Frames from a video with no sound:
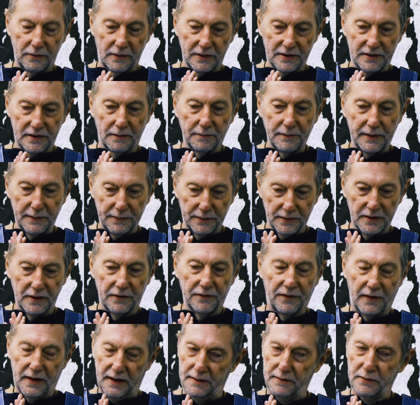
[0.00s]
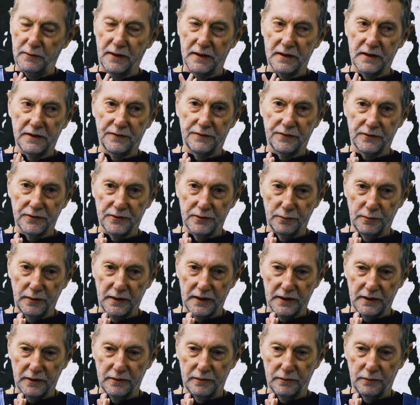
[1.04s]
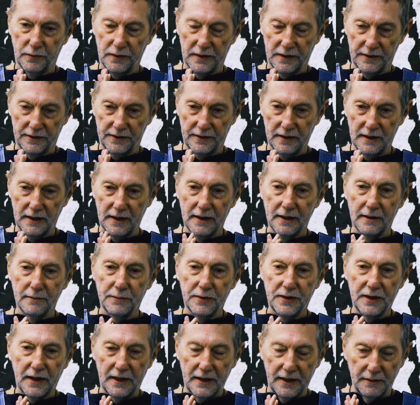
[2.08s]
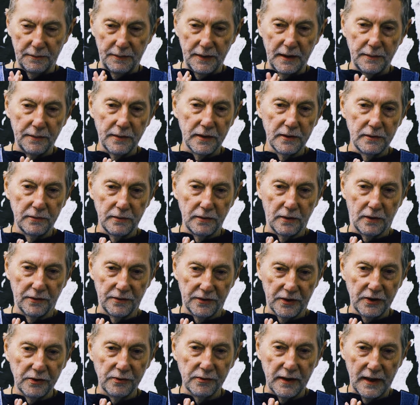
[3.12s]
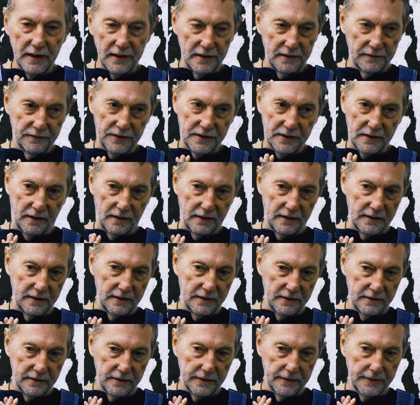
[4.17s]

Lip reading: some people did find him quite difficult to work with, particularly people who, on the creative side,